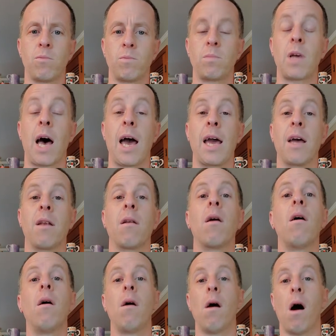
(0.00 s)
diet
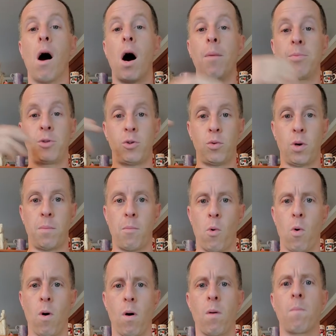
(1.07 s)
up to a
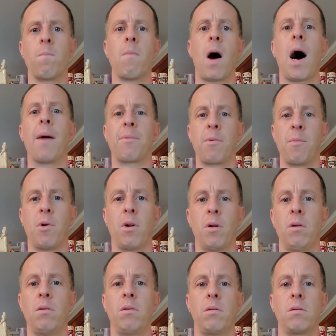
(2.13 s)
more
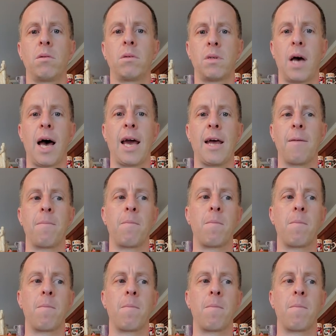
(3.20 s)
optimal diet.